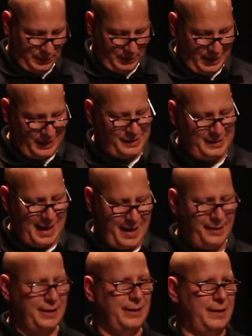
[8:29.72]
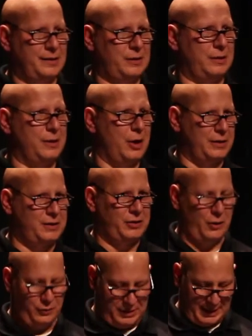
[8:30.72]
Gaze down at us, the not
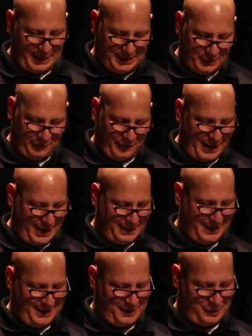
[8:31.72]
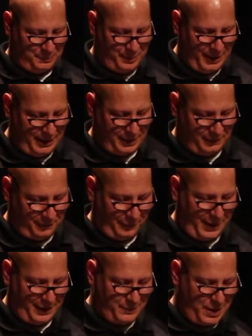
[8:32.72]
so dignified, they speak in
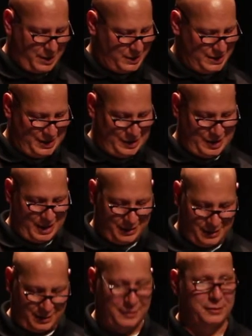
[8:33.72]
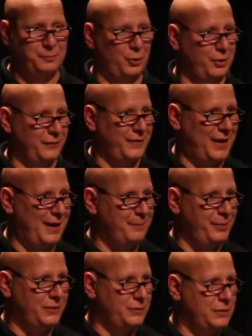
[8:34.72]
fragmented sentences, part of
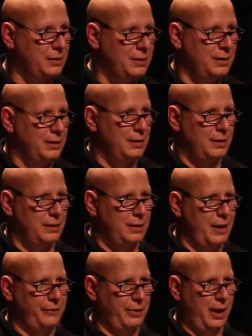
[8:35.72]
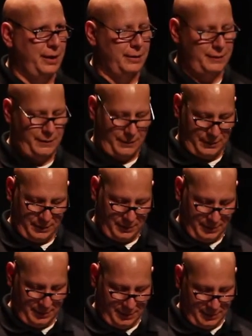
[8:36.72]
campus, athletics,
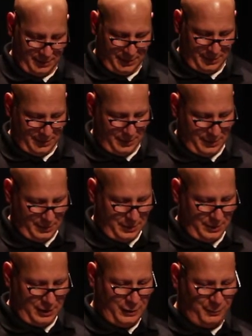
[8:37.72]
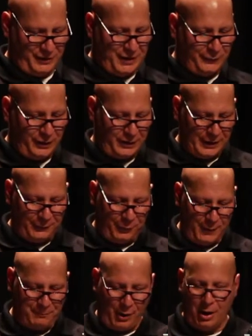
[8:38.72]
and specifically
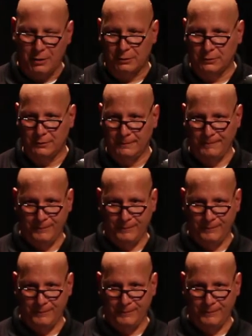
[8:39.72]
football.